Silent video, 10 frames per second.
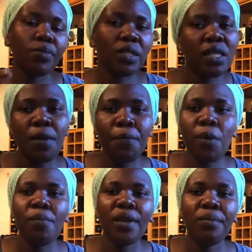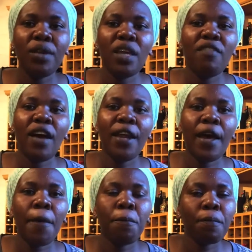ndine problem
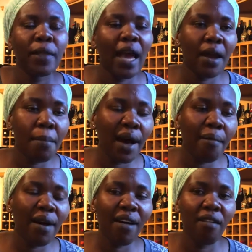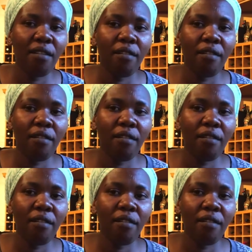nevana anababa